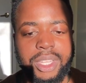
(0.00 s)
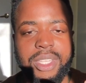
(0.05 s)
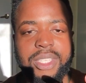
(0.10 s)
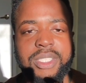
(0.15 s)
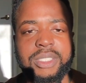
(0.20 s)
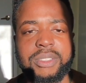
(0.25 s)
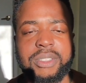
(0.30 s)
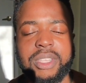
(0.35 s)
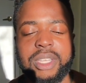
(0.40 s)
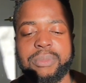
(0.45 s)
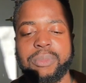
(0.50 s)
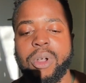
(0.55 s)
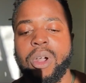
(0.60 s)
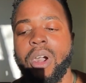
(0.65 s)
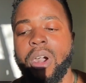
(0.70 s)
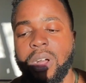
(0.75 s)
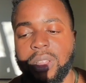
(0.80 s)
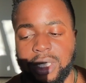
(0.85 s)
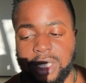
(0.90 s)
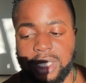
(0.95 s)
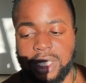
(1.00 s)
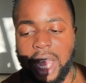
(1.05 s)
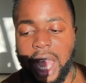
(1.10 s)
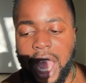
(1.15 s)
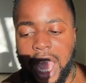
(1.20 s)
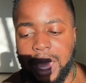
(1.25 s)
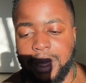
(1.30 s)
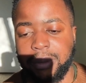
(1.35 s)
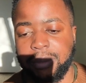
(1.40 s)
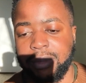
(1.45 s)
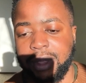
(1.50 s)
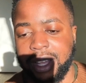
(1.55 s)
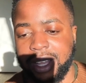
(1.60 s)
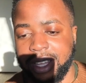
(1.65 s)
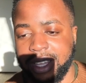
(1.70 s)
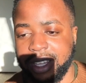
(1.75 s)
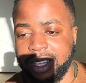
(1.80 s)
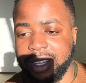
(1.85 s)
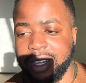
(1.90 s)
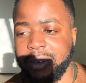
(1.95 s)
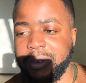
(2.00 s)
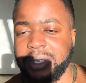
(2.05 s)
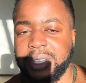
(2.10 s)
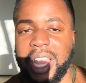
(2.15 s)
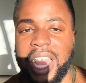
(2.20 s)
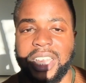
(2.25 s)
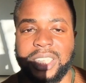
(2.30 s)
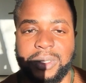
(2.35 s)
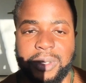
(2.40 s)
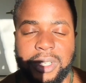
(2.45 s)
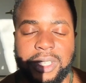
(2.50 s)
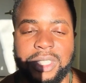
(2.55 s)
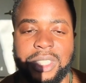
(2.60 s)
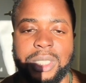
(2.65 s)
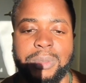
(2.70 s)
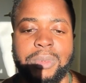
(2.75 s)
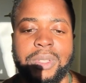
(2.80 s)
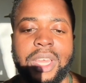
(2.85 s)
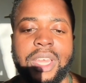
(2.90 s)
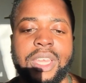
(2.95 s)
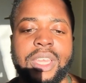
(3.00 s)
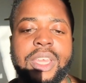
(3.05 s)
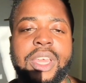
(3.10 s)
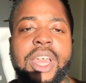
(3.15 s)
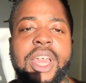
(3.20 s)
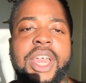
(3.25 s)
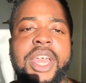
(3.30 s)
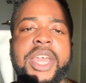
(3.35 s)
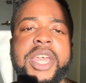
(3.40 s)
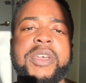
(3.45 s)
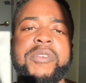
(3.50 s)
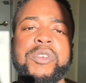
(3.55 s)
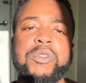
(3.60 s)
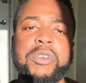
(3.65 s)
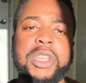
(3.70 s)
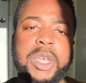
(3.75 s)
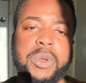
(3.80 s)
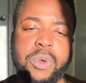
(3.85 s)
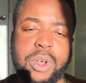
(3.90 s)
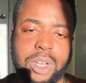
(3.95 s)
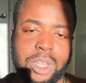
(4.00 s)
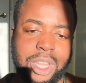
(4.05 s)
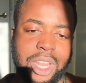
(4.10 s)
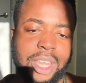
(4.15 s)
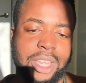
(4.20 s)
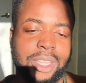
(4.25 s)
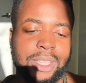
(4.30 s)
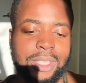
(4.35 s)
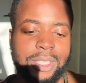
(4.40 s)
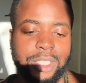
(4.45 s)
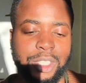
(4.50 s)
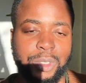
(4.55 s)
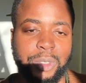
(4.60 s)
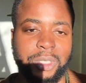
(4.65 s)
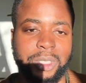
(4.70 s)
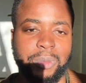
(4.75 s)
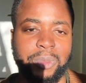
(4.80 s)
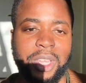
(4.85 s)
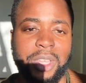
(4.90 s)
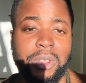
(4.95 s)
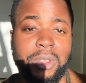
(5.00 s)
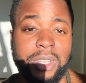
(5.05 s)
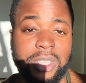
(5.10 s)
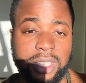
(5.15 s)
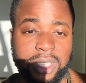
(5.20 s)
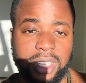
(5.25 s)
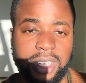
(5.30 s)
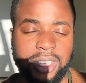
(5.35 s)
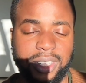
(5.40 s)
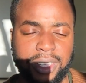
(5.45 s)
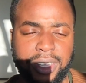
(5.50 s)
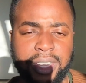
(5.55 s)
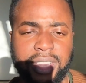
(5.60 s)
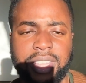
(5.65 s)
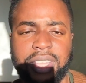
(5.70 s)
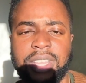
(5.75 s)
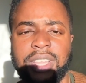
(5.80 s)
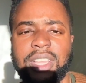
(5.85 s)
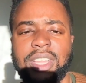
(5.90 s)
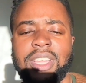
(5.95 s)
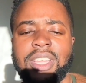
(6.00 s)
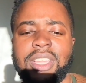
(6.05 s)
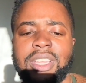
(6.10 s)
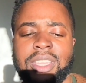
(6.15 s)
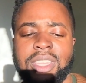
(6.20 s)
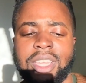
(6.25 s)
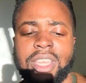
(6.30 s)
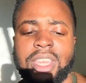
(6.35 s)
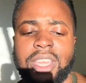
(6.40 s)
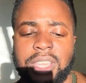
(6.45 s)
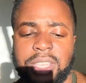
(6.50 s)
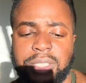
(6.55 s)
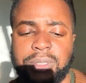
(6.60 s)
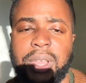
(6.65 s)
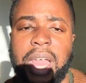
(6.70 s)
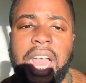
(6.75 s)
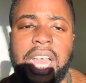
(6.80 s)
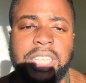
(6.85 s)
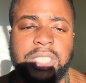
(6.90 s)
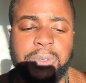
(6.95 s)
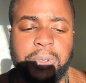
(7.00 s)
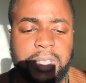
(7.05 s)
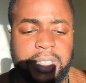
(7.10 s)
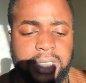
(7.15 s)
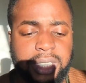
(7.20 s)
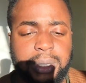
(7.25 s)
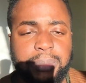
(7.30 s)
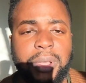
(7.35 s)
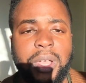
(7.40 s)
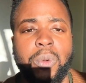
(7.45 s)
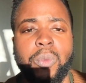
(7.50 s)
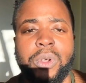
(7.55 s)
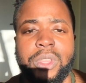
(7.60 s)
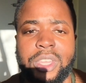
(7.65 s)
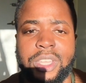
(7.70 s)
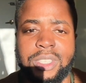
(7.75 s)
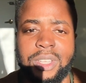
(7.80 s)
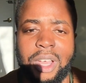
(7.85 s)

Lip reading: listen to them all the time. Like always ask questions, but like if you really want to like show someone that you're listening, the key is to ask questions about what they